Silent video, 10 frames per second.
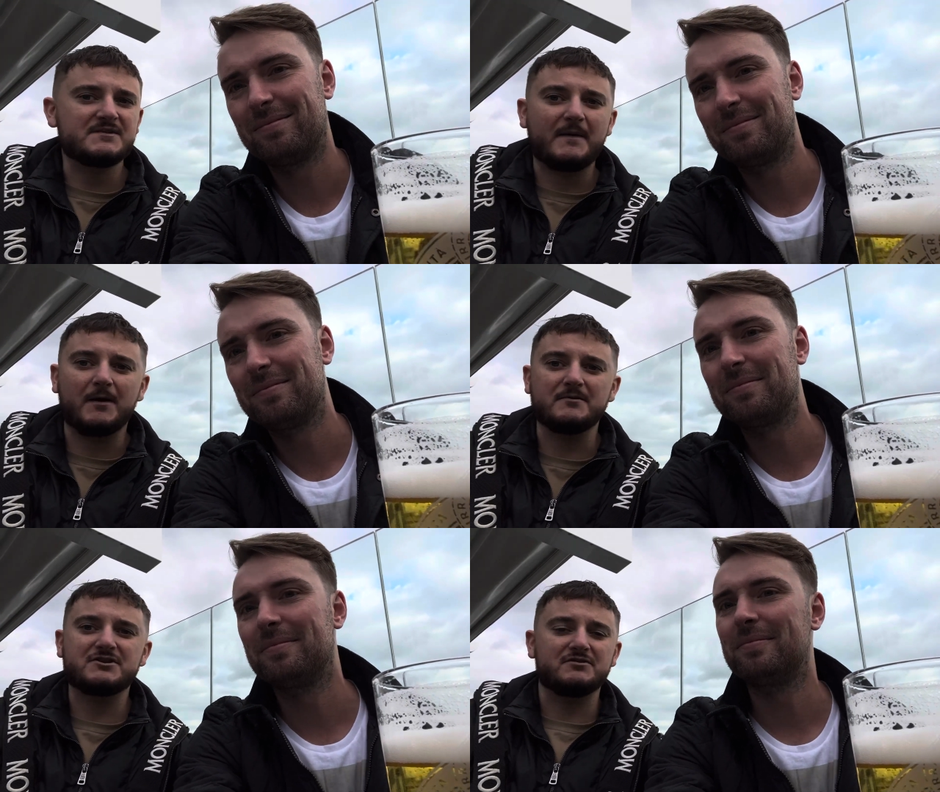Speaker 1: big
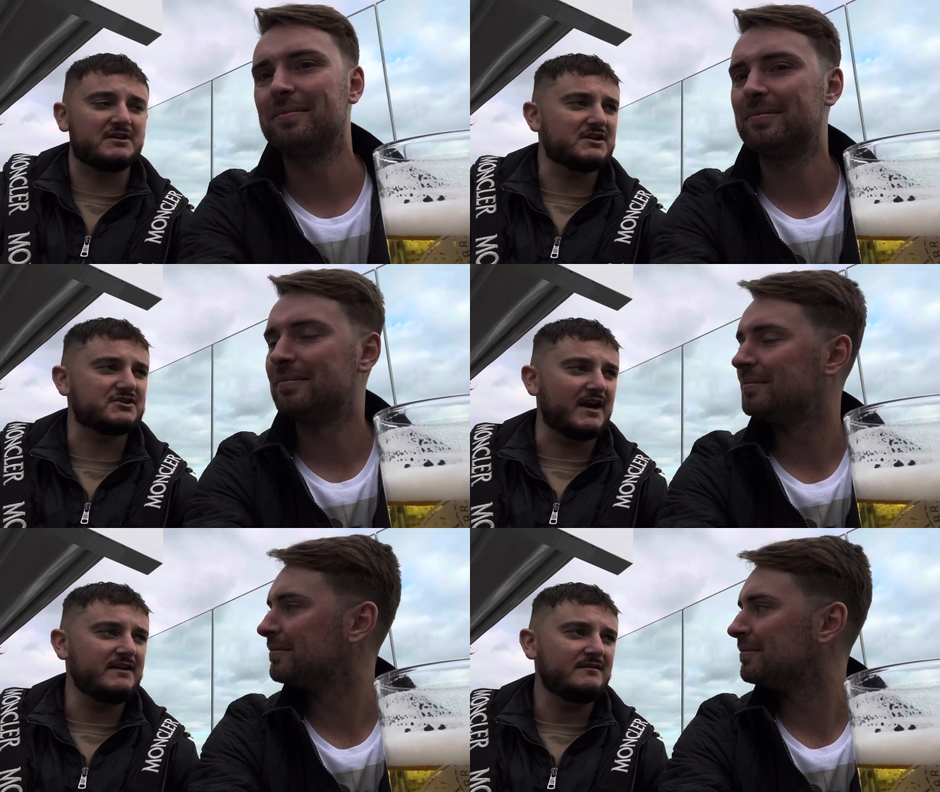opportunity to
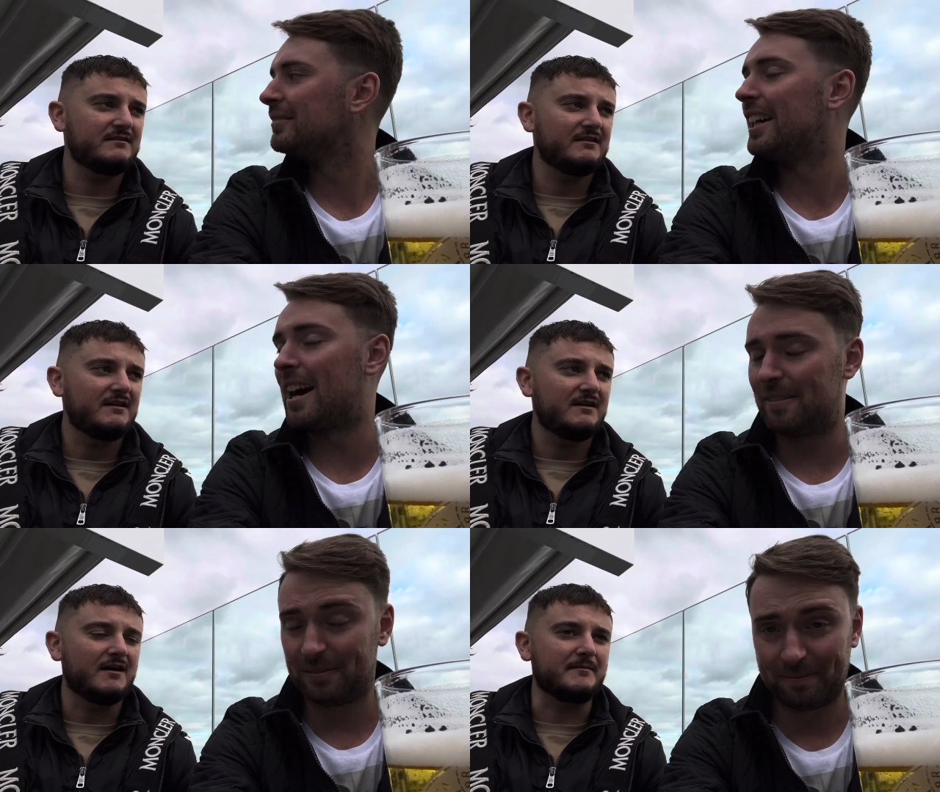shine.
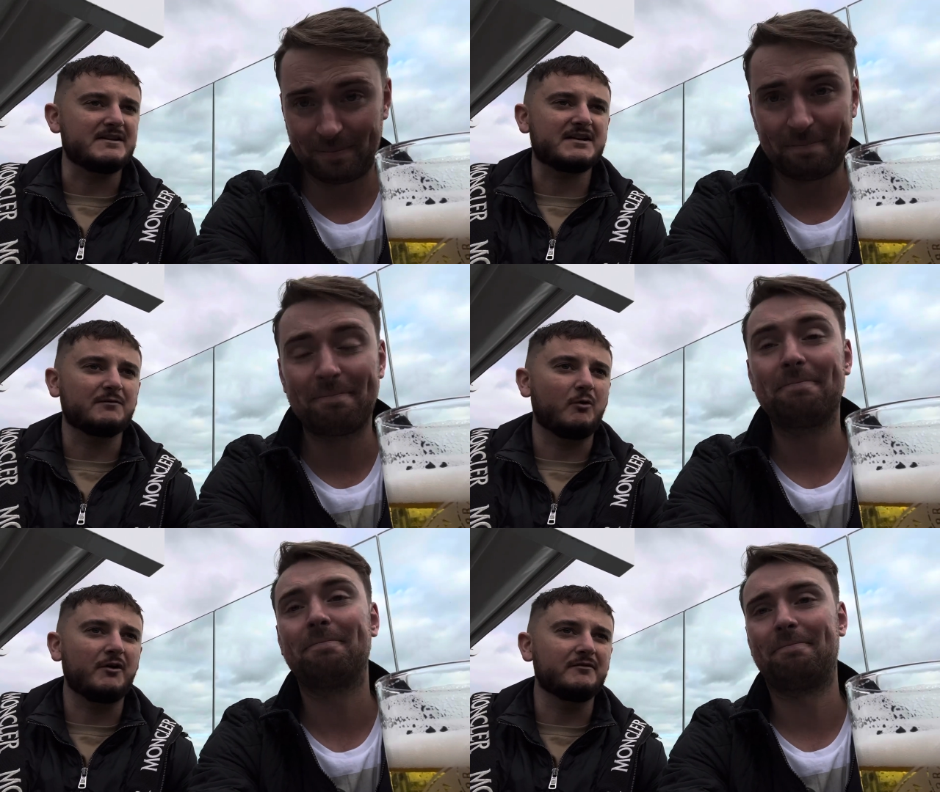Yeah. I mean, he's
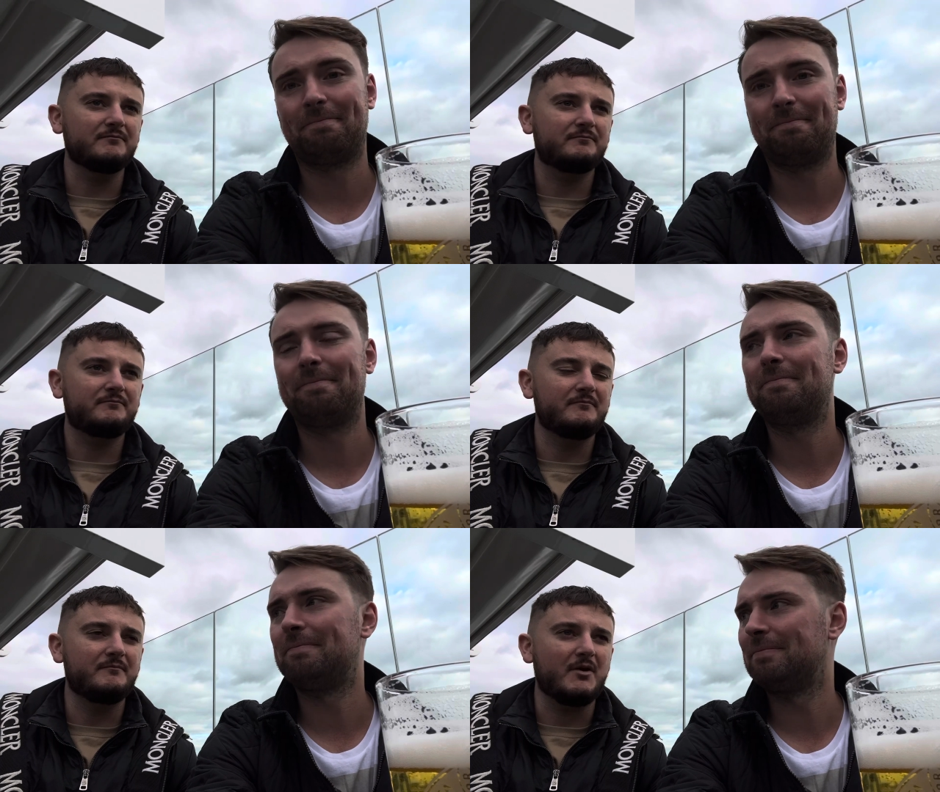had one
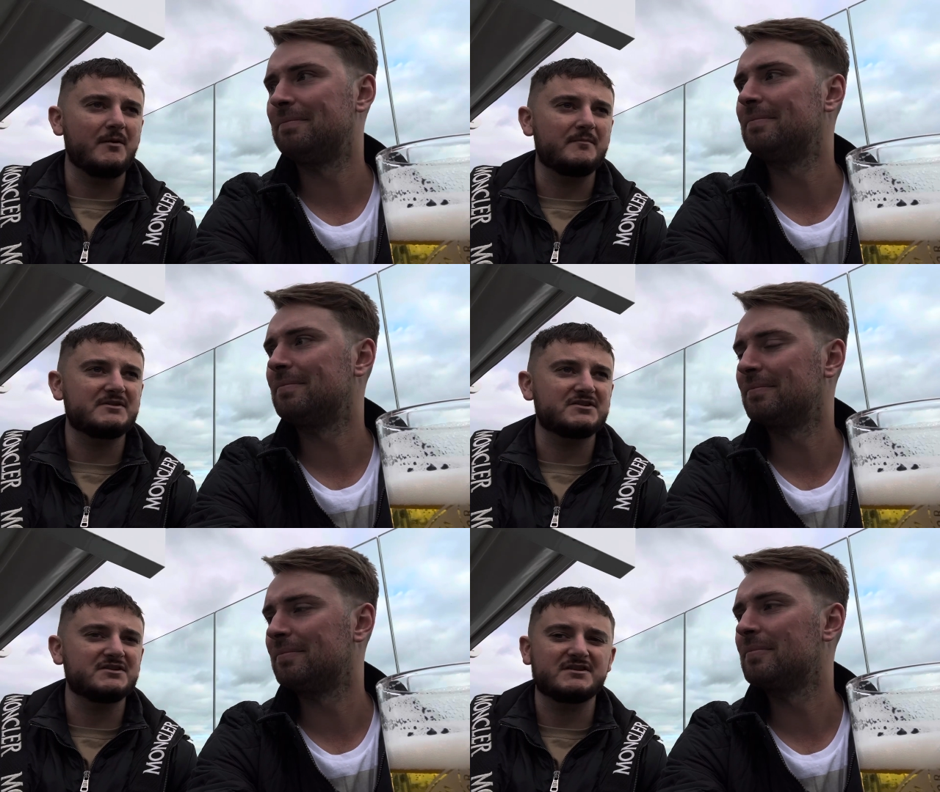permanent
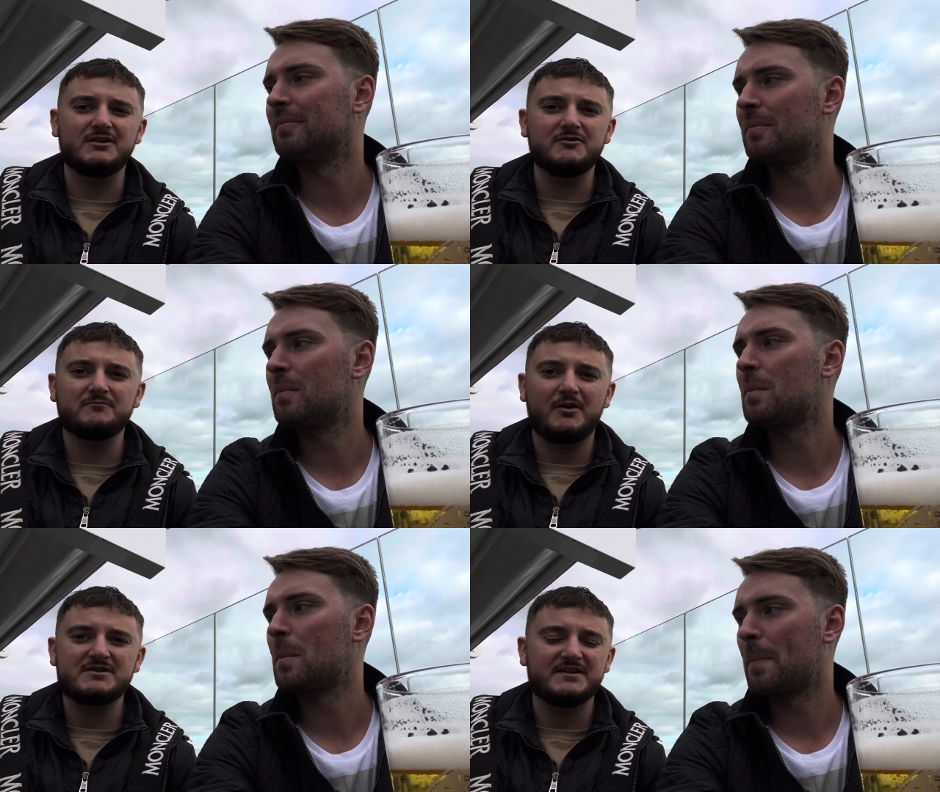position as Luton
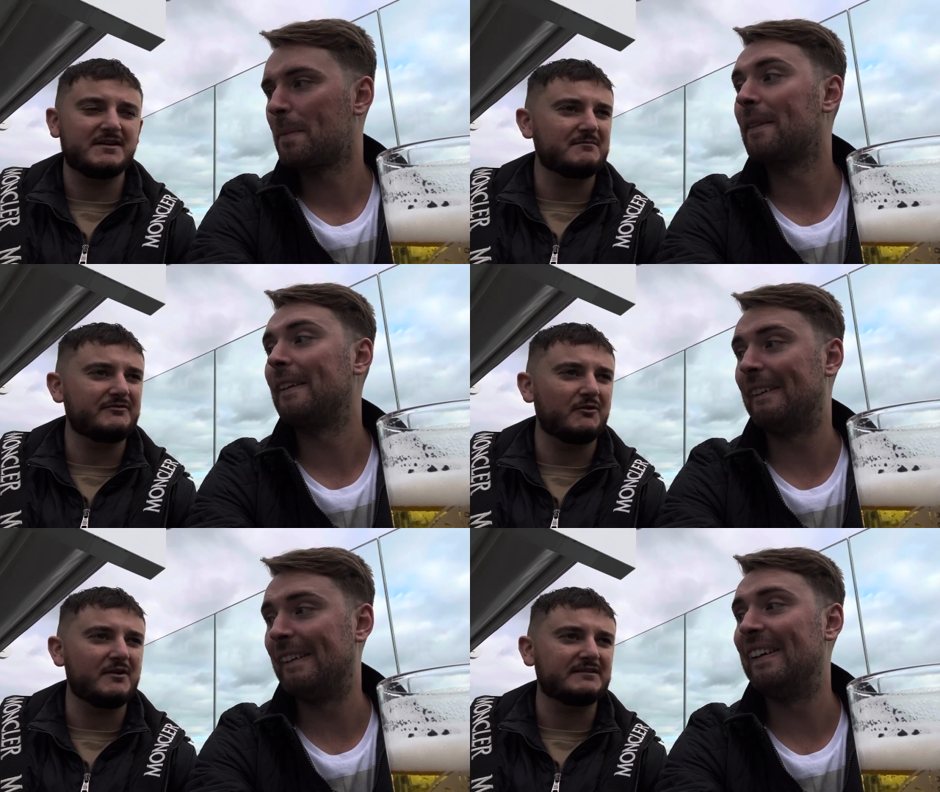boss, I think,
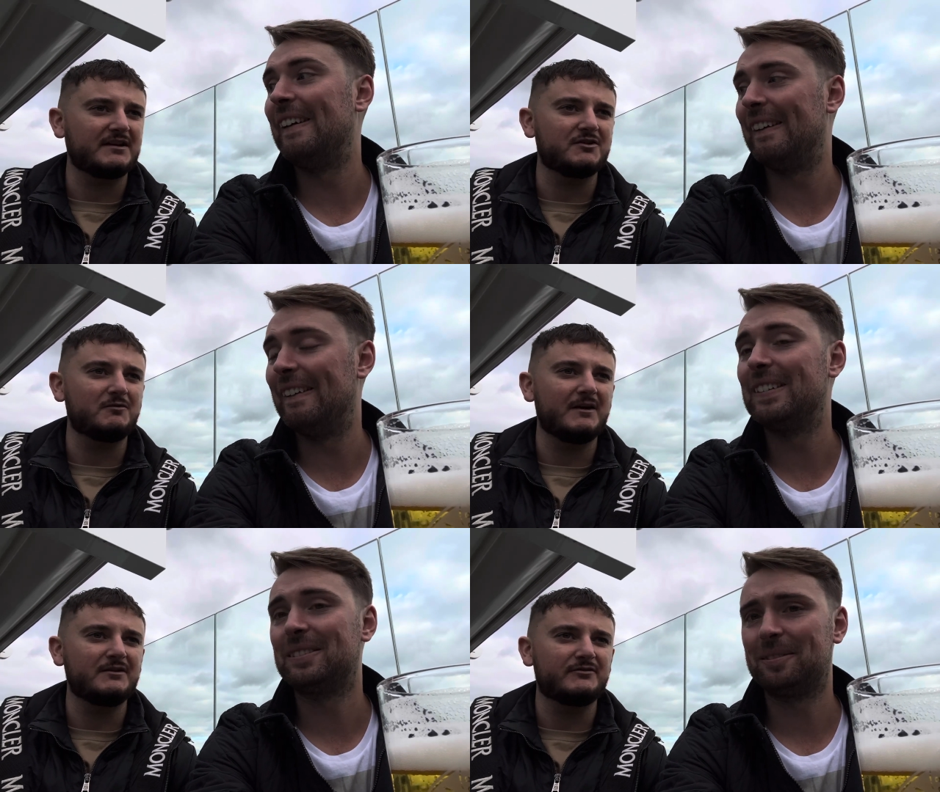before yeah, that didn't yeah. go
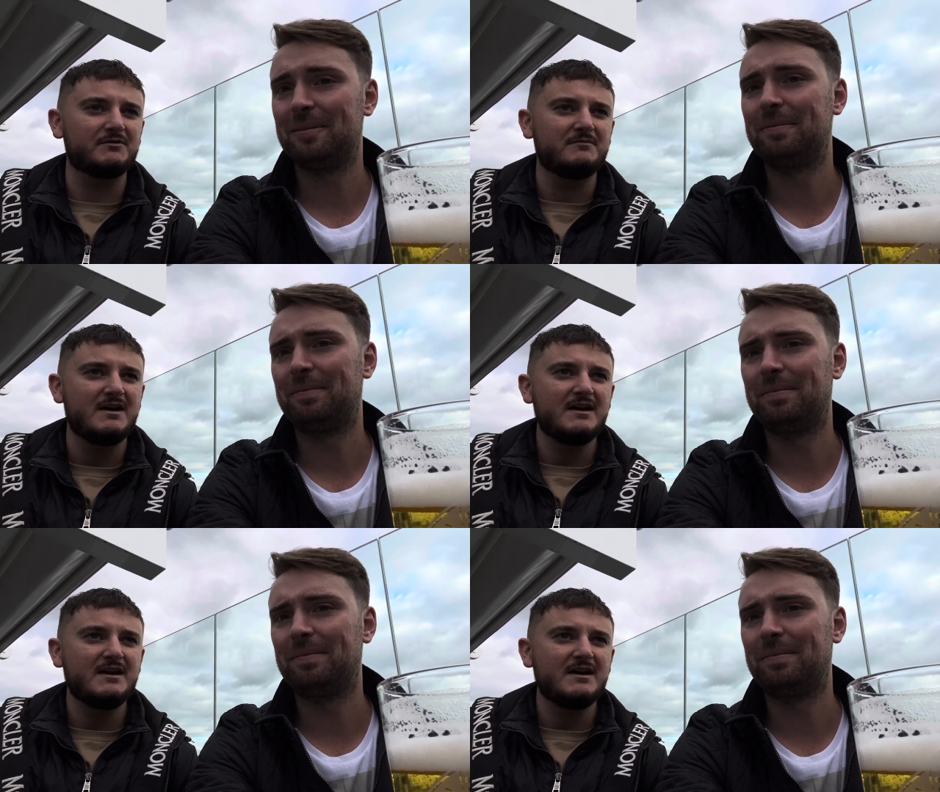well for him.